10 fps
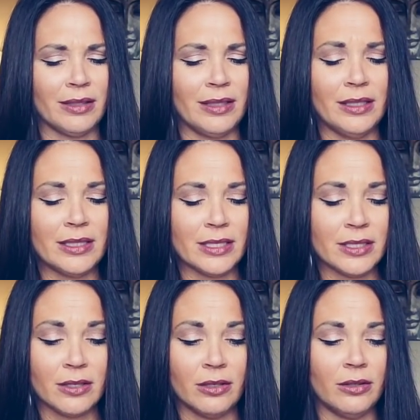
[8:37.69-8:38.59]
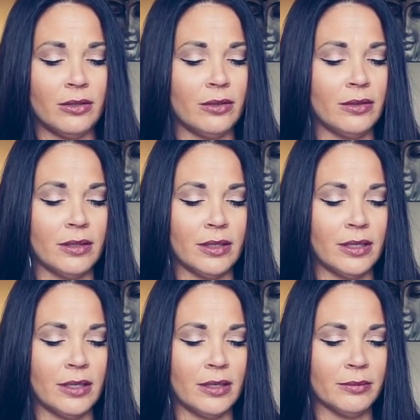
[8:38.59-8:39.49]
egotistical.
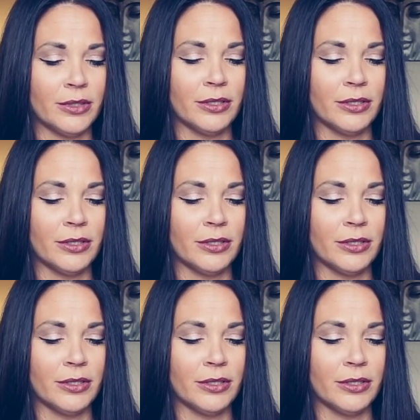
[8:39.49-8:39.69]
Um,